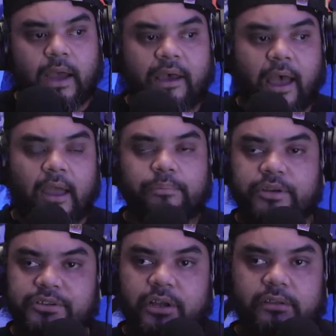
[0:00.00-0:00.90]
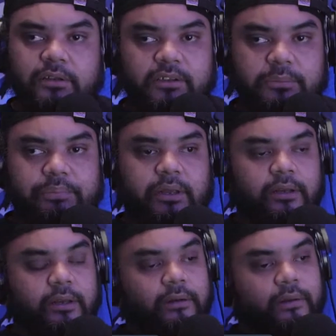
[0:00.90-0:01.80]
I appreciate the
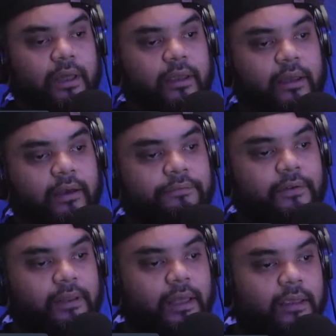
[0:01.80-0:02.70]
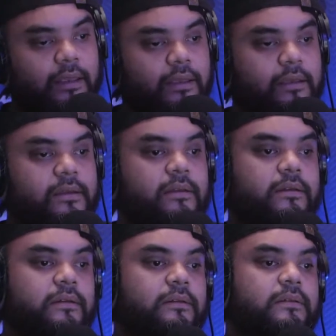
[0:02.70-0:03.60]
discipline. Like I feel like
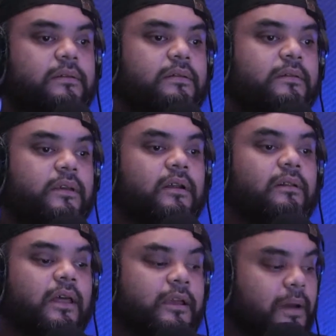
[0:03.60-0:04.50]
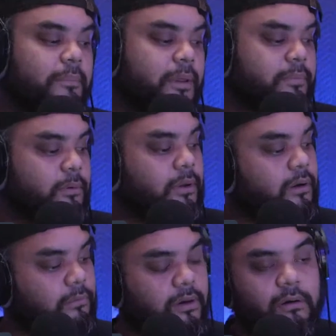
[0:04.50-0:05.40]
like my people, we
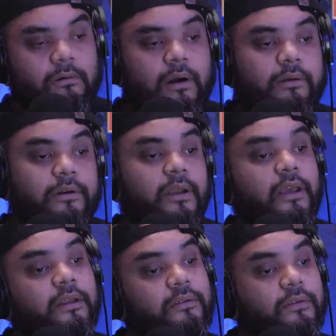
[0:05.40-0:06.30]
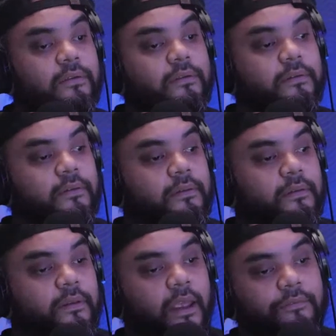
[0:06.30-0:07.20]
don't ground our kids.
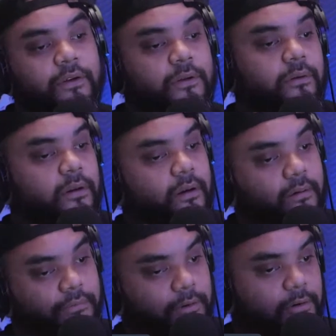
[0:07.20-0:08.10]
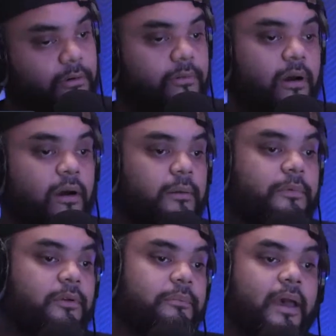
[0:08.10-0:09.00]
If you're doing
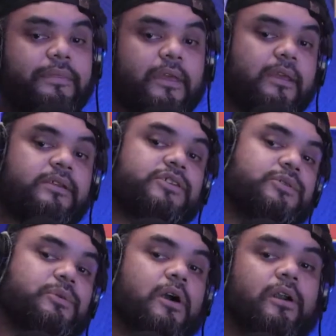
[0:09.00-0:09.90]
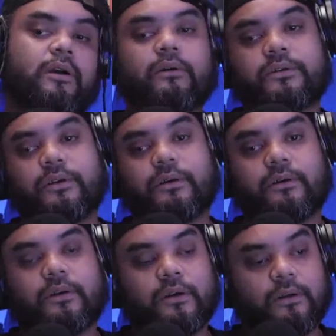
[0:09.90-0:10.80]
wrong, doing bad things, you are going to
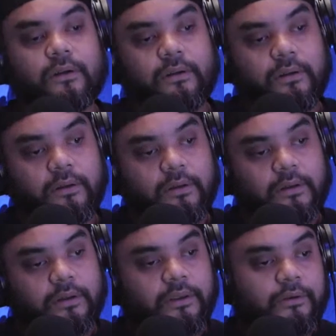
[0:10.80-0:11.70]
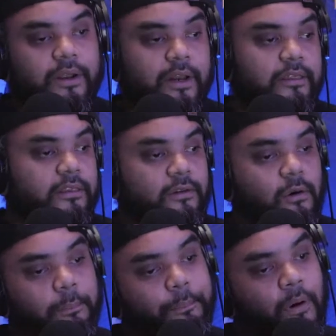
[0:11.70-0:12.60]
get it
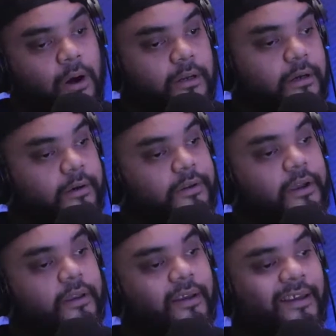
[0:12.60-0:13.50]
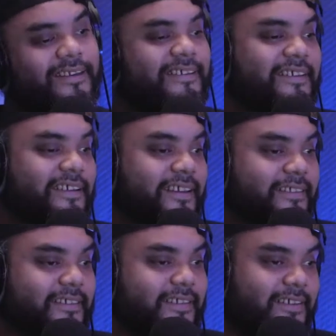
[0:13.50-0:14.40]
thrown pot. You get
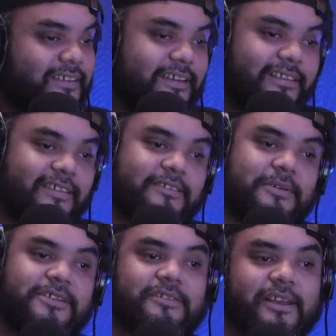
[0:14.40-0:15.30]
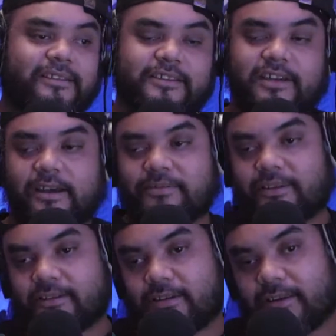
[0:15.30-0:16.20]
the you get the switch, you get the
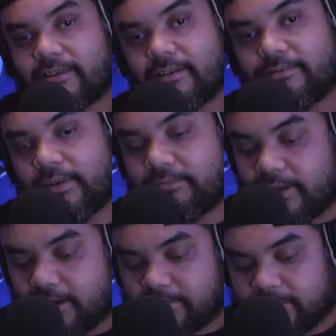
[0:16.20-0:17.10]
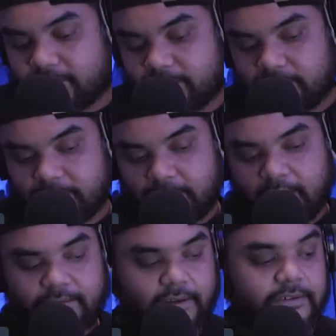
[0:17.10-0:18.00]
chopsticks, you get the flip flops,
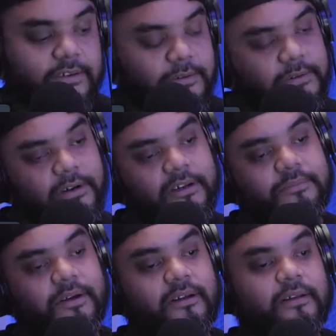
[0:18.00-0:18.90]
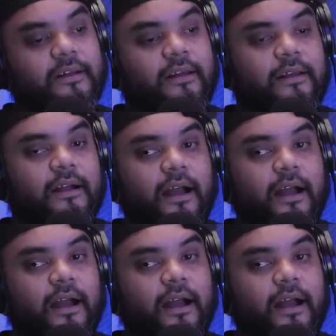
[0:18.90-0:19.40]
extension cords. But I